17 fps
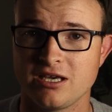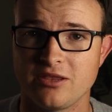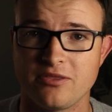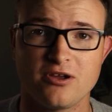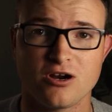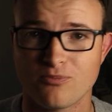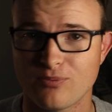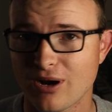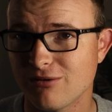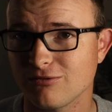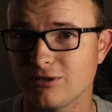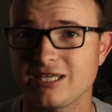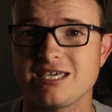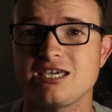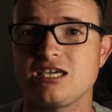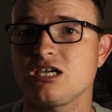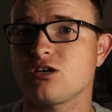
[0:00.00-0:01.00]
there are
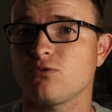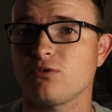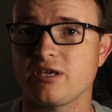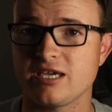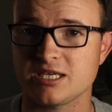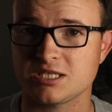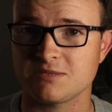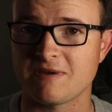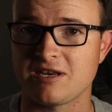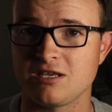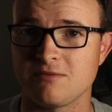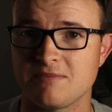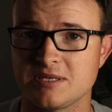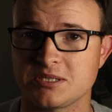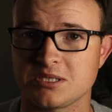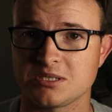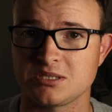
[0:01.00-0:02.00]
probably equally as many
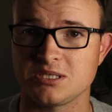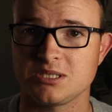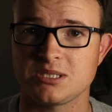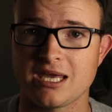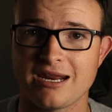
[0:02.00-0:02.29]
businesses